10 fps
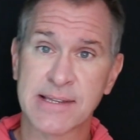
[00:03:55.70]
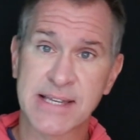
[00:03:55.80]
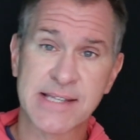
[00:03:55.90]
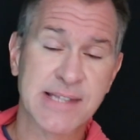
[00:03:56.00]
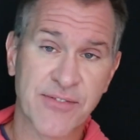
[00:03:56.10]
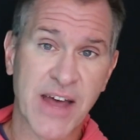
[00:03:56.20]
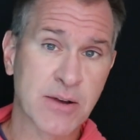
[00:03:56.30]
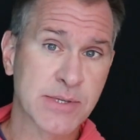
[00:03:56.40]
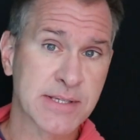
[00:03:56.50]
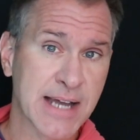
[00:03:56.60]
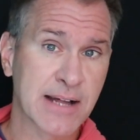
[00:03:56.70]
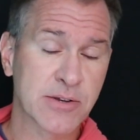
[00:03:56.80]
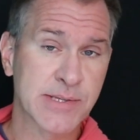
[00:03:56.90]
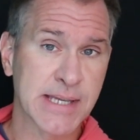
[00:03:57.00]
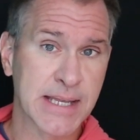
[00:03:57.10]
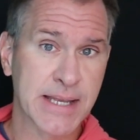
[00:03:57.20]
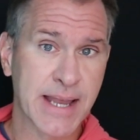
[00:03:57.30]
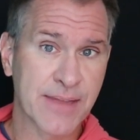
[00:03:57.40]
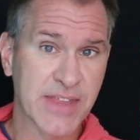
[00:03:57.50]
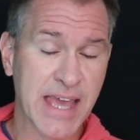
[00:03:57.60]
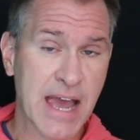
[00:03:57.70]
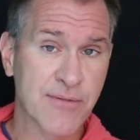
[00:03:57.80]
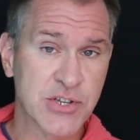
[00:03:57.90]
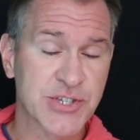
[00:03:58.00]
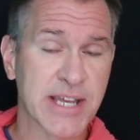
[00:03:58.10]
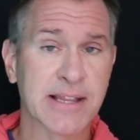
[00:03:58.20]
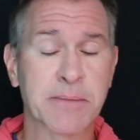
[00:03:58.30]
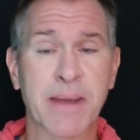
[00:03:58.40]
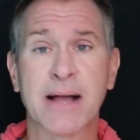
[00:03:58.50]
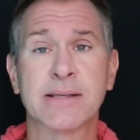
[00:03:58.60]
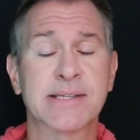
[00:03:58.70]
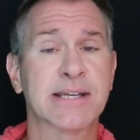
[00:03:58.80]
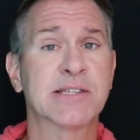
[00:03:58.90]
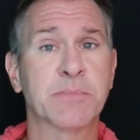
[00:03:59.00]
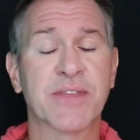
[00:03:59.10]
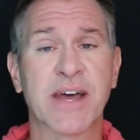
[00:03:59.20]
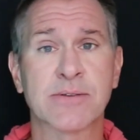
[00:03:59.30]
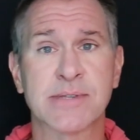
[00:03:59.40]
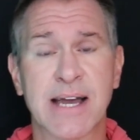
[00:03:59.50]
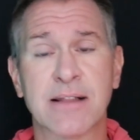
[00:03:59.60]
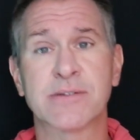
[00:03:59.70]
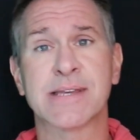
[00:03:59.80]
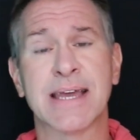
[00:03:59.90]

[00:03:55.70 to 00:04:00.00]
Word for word: at least $1,000 in it. The average daily balance has to be $1,000